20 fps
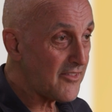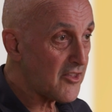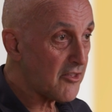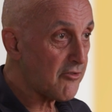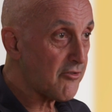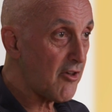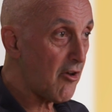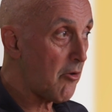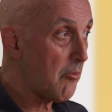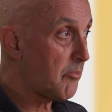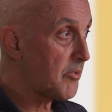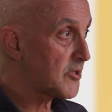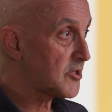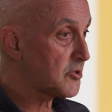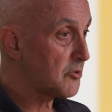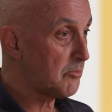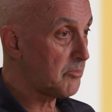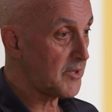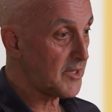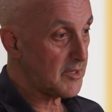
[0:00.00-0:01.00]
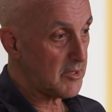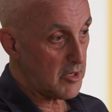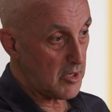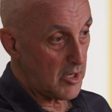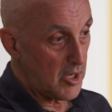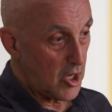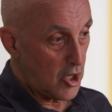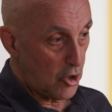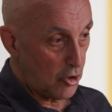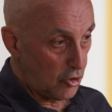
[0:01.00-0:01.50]
the therapist will be
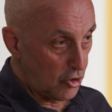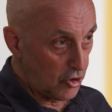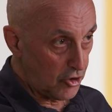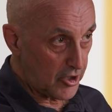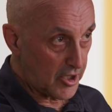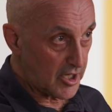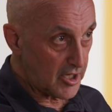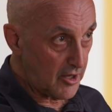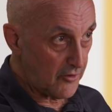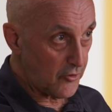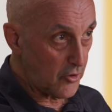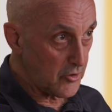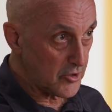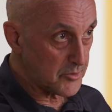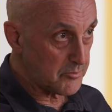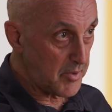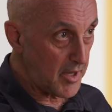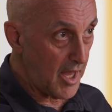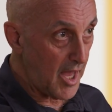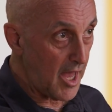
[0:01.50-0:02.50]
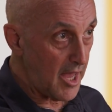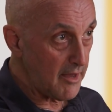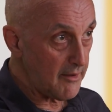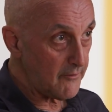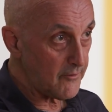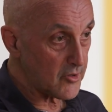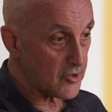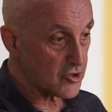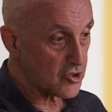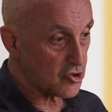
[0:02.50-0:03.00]
looking at those
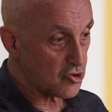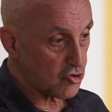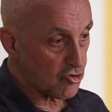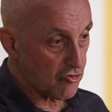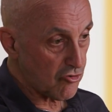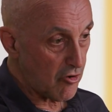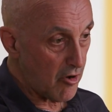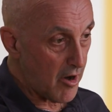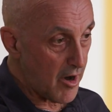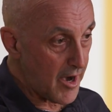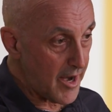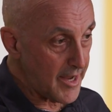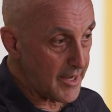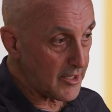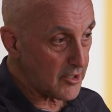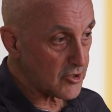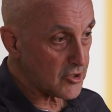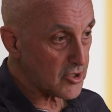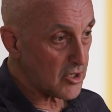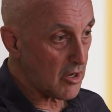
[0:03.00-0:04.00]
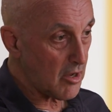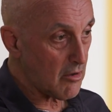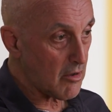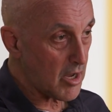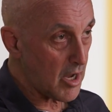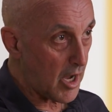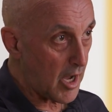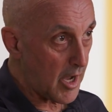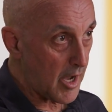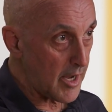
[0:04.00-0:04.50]
behaviors and trying to
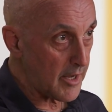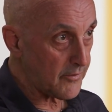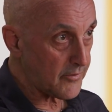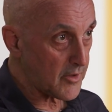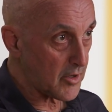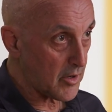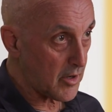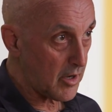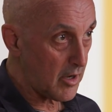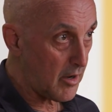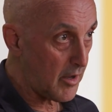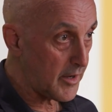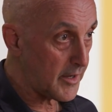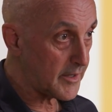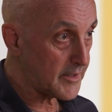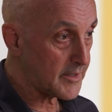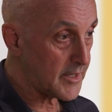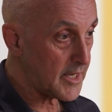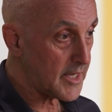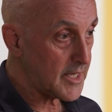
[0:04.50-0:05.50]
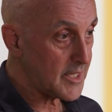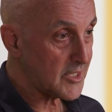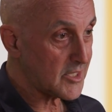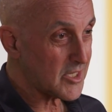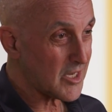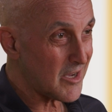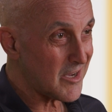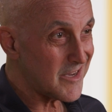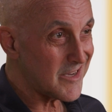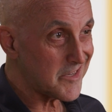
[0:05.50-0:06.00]
guide the client
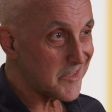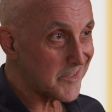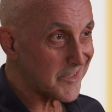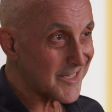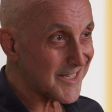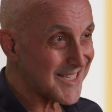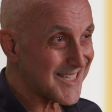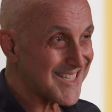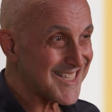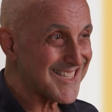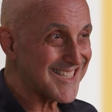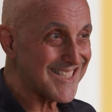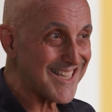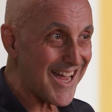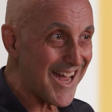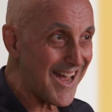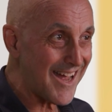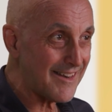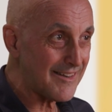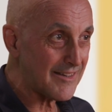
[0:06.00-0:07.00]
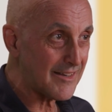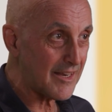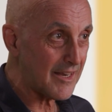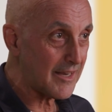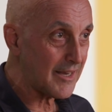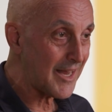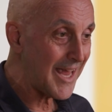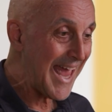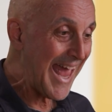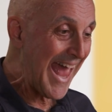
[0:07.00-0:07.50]
into
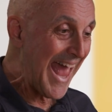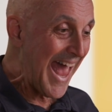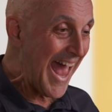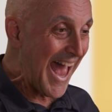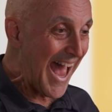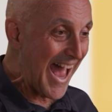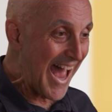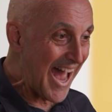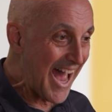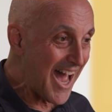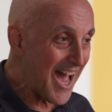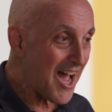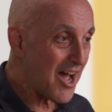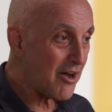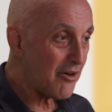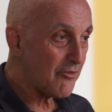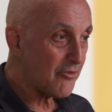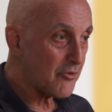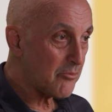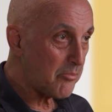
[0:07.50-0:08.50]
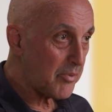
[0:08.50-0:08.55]
understanding how the